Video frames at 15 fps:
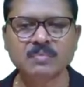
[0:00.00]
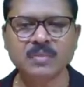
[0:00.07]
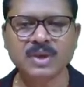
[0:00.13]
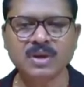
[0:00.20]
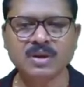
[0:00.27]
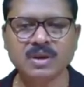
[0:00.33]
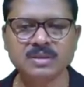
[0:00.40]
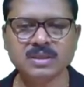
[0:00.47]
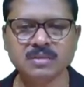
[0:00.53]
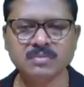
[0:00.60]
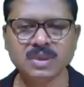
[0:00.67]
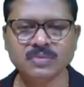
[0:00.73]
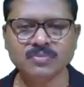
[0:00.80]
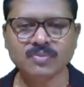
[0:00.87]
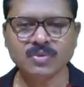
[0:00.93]
because
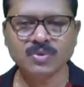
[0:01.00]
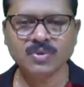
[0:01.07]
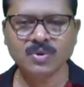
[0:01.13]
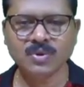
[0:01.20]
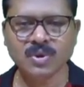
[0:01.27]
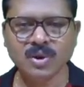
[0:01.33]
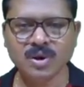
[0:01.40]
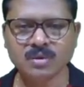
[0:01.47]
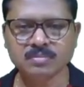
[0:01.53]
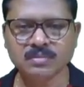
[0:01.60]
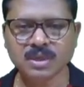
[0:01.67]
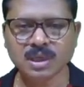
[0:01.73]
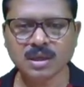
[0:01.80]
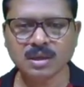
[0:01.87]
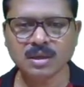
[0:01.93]
of the flow
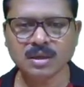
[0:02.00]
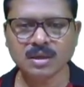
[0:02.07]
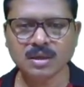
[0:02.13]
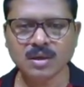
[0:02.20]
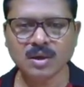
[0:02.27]
of the